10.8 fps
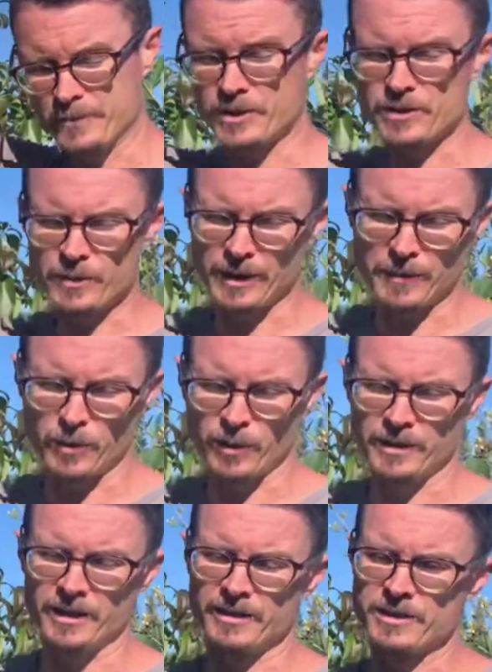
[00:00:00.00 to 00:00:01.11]
which is really important
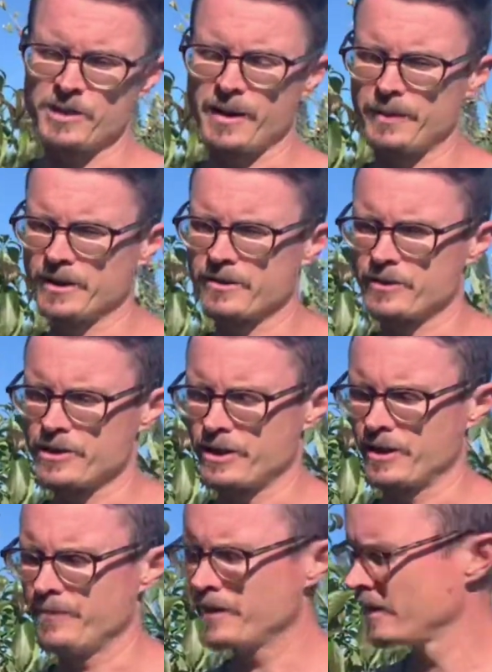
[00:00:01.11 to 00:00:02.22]
here in the tropics for sure.